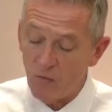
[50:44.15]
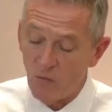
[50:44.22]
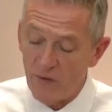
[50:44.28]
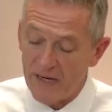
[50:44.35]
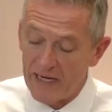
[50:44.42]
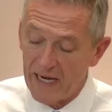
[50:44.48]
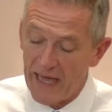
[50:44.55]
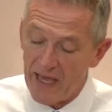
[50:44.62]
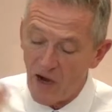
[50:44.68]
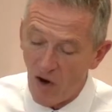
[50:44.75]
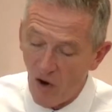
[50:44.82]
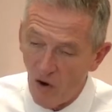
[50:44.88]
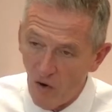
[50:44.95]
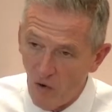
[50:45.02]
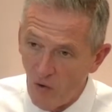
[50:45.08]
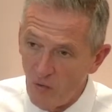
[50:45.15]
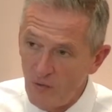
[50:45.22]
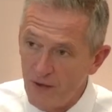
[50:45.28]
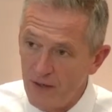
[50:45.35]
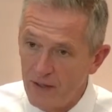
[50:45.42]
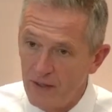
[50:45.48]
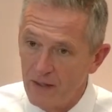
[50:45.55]
we lay hold,
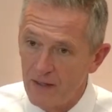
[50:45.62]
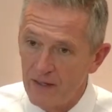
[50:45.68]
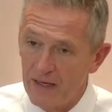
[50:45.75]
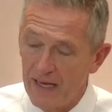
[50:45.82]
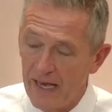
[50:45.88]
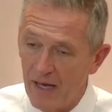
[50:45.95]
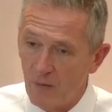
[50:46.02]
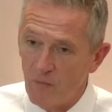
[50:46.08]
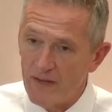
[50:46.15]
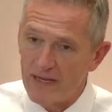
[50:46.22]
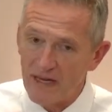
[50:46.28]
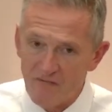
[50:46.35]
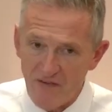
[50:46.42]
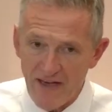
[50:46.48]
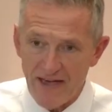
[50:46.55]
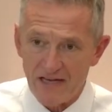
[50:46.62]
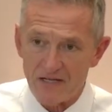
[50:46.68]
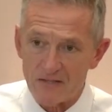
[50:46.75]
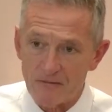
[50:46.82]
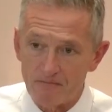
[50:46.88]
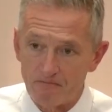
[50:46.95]
and we confess.